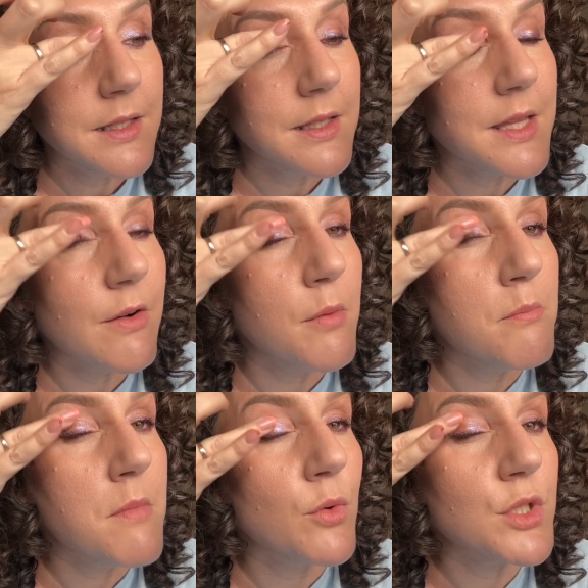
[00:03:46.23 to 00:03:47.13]
And there are
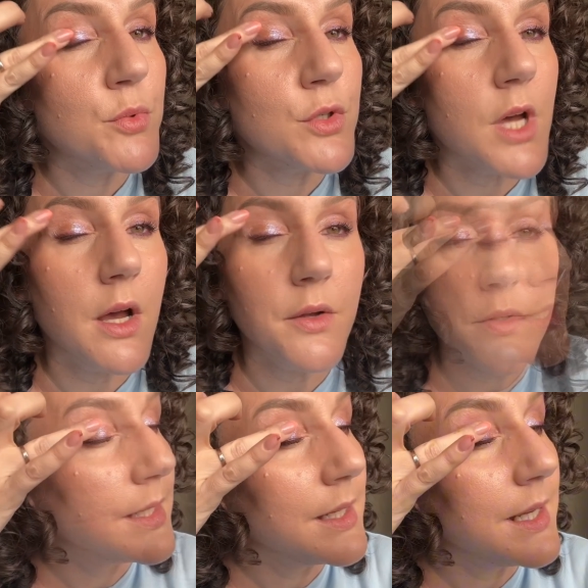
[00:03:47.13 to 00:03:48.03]
multiple
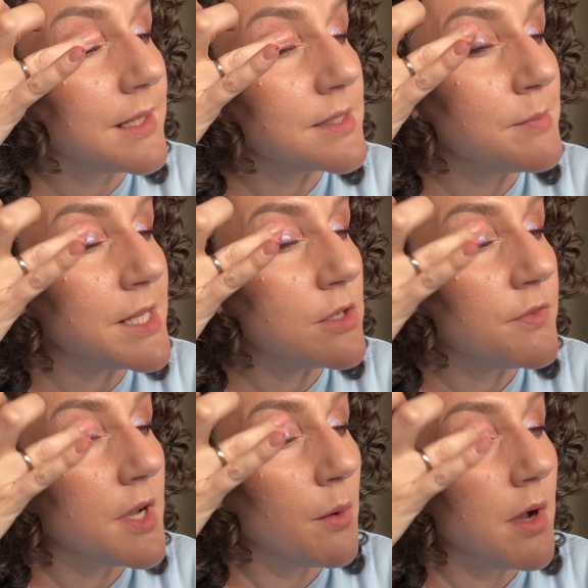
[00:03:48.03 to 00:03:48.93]
tones. It doesn't matter if
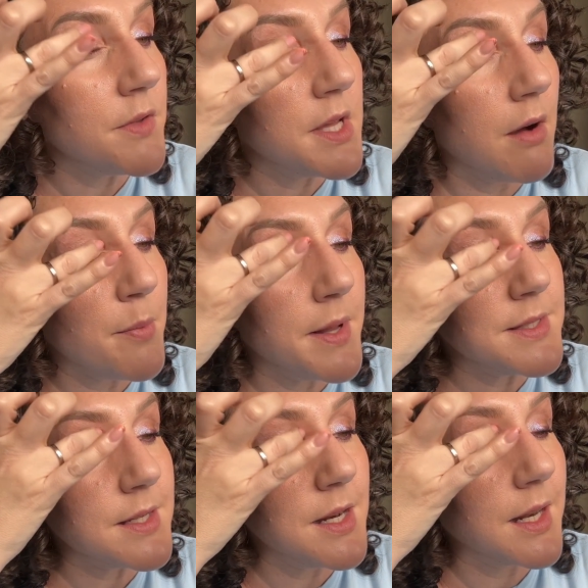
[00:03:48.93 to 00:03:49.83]
you go over the eye
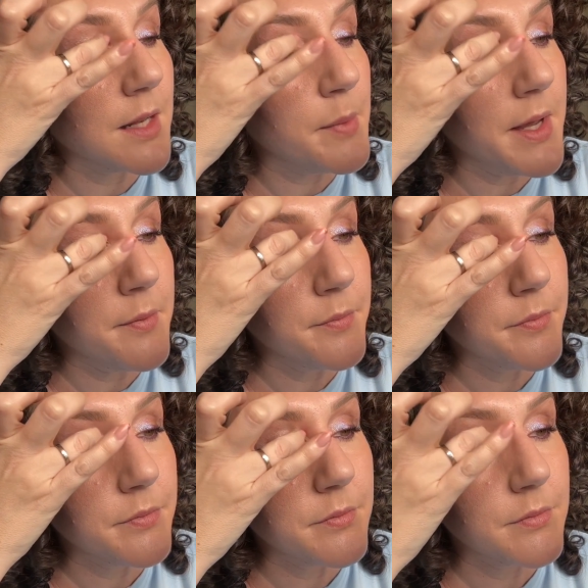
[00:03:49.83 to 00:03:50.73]
pencil a little bit.
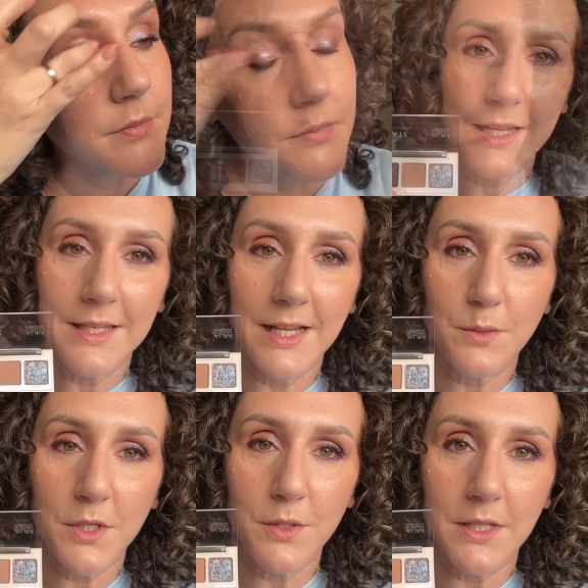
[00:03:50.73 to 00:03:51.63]
Next,
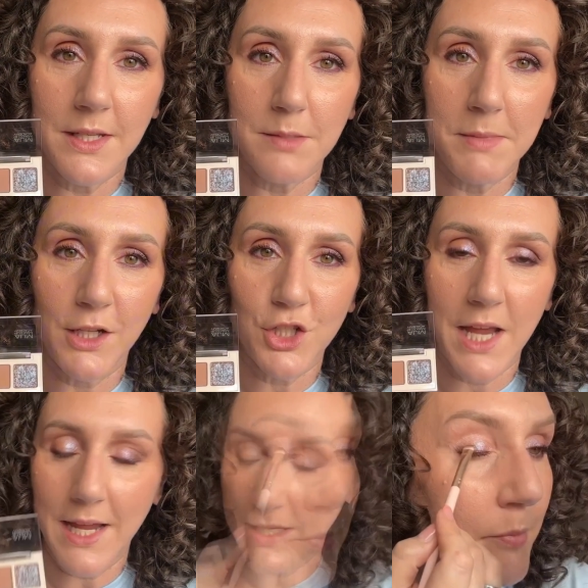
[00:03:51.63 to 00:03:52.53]
we're using this middle
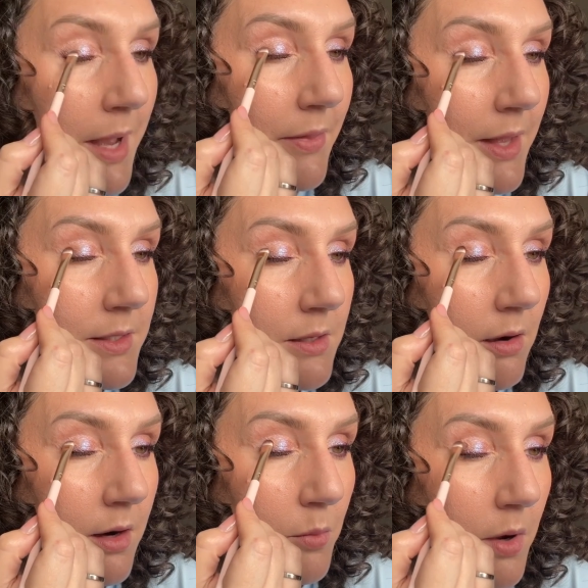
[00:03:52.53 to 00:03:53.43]
shade. Pat that
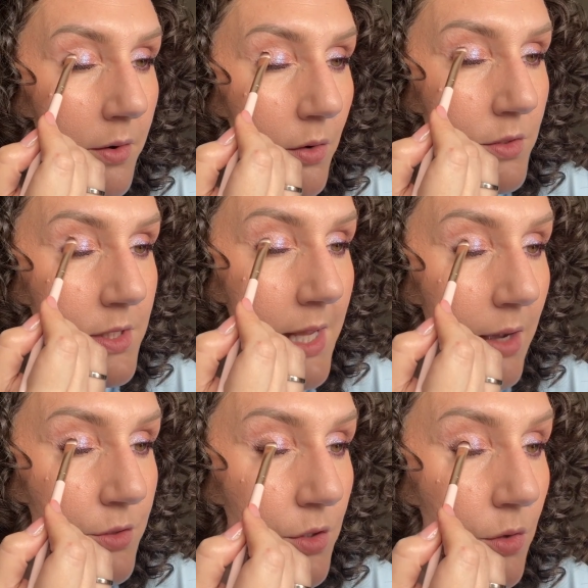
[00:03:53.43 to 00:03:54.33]
darker one onto the
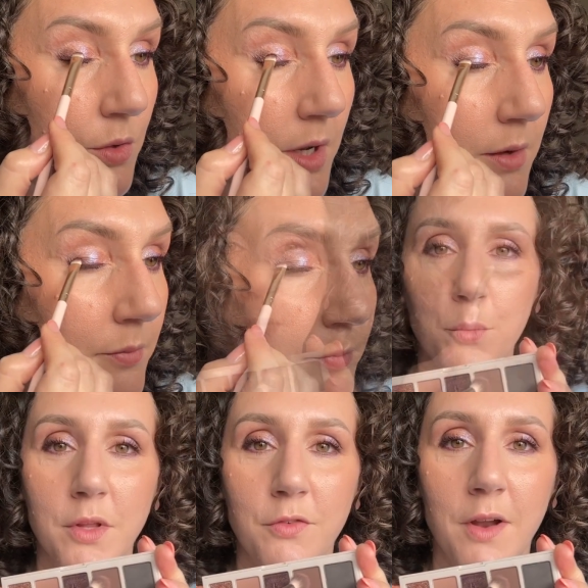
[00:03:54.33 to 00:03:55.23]
outer corner
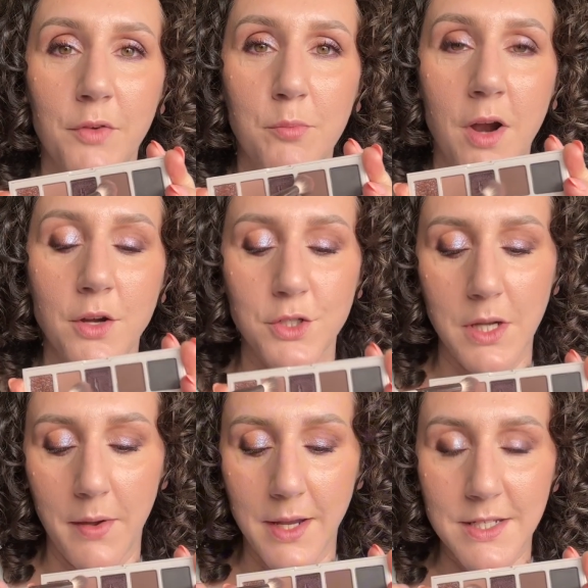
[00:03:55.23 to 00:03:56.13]
with a fluffy brush,
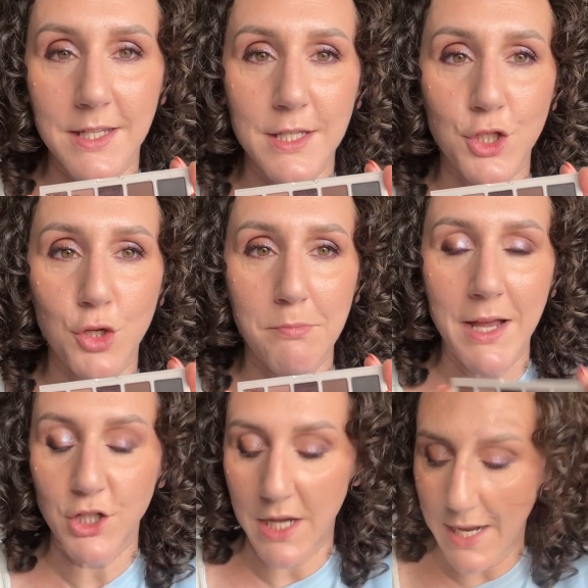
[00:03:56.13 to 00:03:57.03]
going into these two
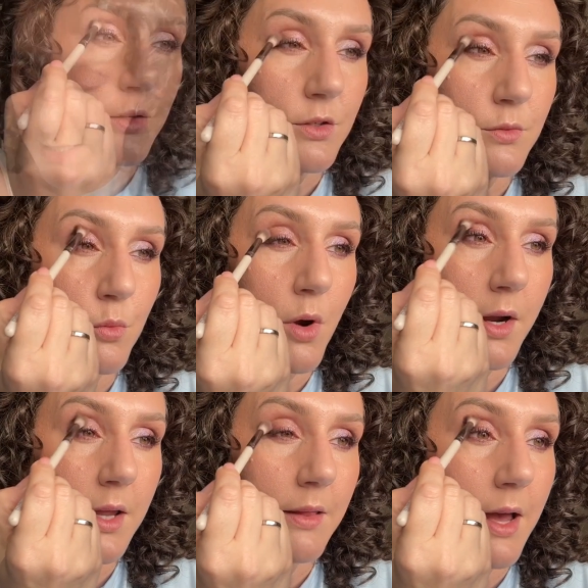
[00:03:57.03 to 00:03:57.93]
matte shades,
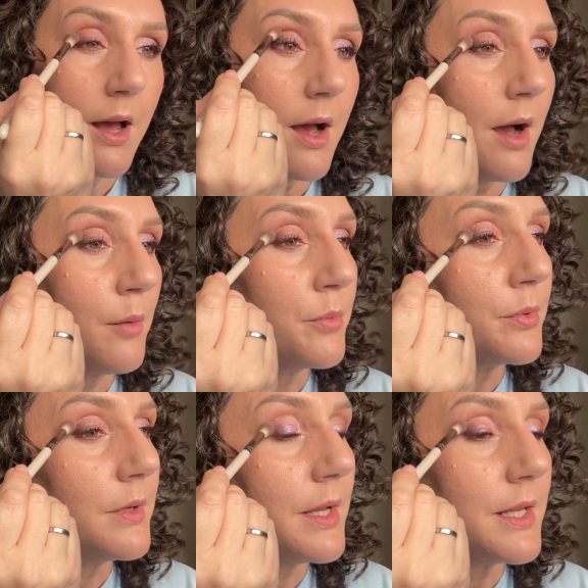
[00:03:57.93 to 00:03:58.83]
working that up
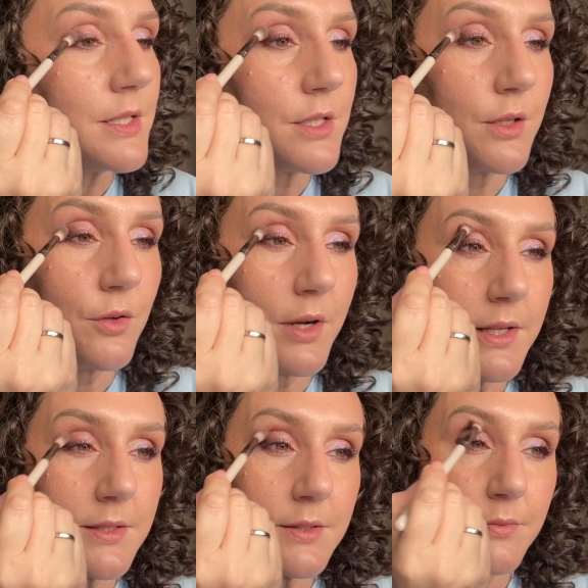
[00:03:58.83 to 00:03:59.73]
and into the
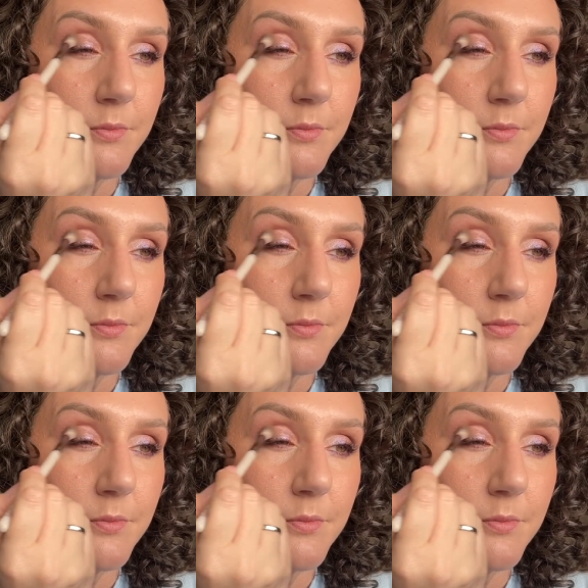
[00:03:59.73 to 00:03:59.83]
crease.